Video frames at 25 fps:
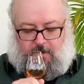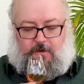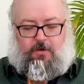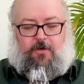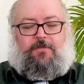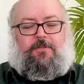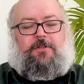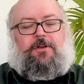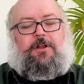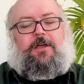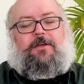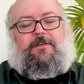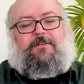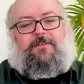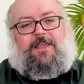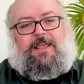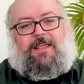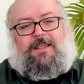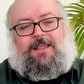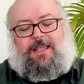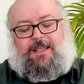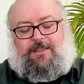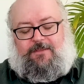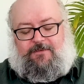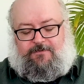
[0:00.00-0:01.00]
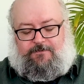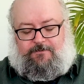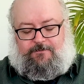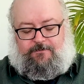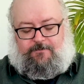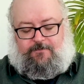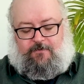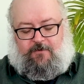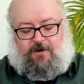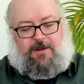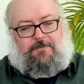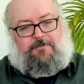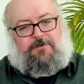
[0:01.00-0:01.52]
on the nose, it is
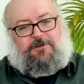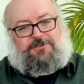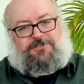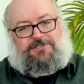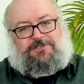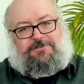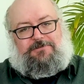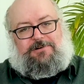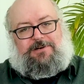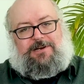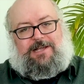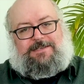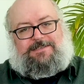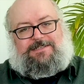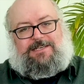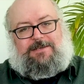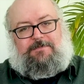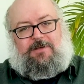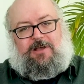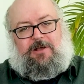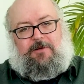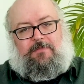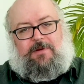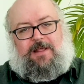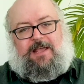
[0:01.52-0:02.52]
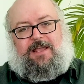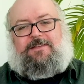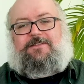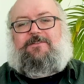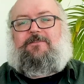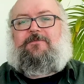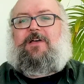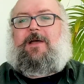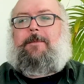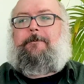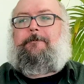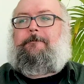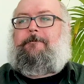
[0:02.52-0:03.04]
very much still a classic Balblair. Sort
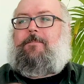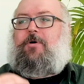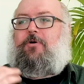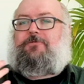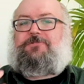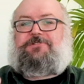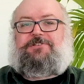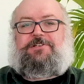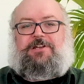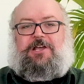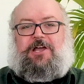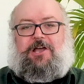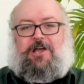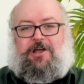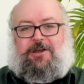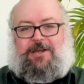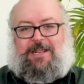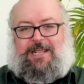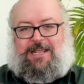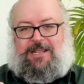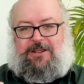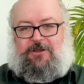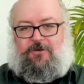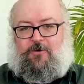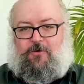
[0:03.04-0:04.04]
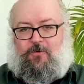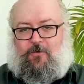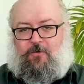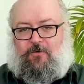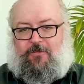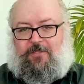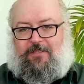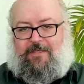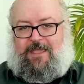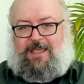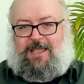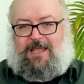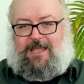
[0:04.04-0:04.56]
of that molten honey core
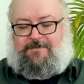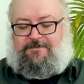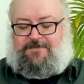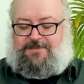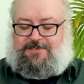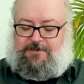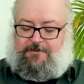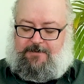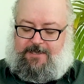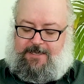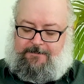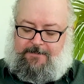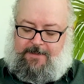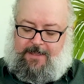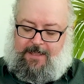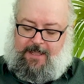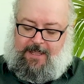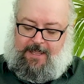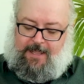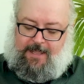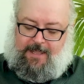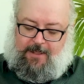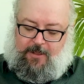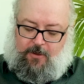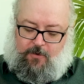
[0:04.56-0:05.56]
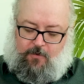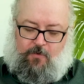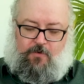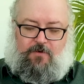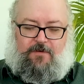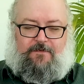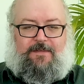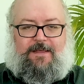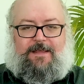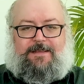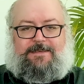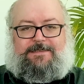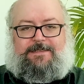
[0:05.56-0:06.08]
that they have to it, all
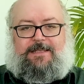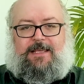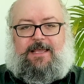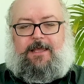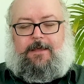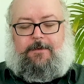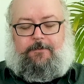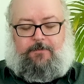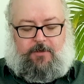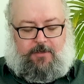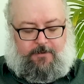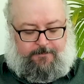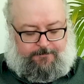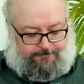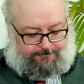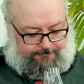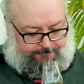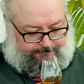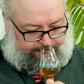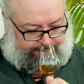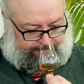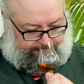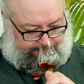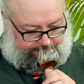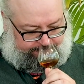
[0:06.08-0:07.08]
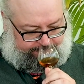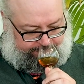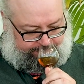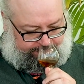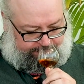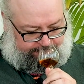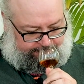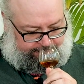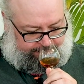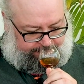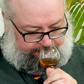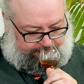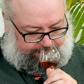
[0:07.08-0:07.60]
of that's there, but
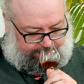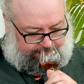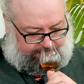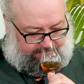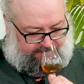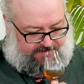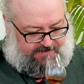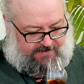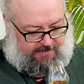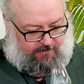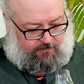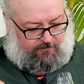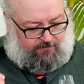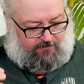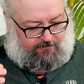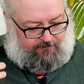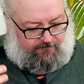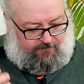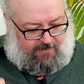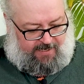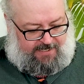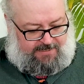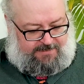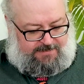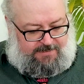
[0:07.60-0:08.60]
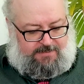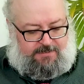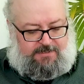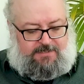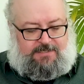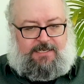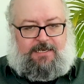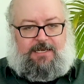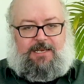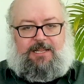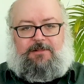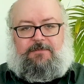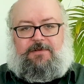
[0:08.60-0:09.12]
still with raisins,
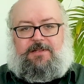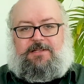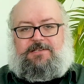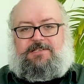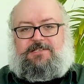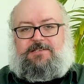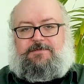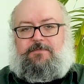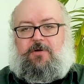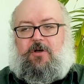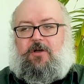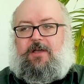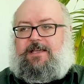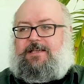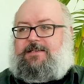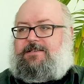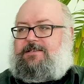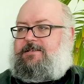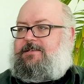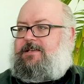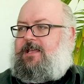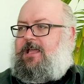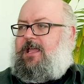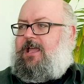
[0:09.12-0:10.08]
a little bit of spice,